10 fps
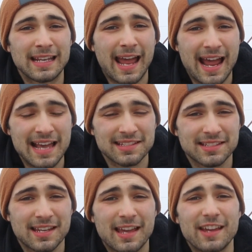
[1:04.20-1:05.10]
and
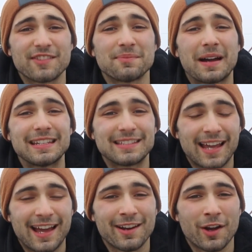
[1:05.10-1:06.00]
asked if my
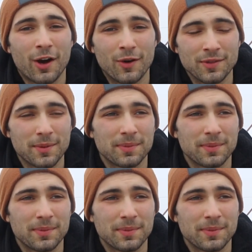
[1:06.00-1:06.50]
dad owned the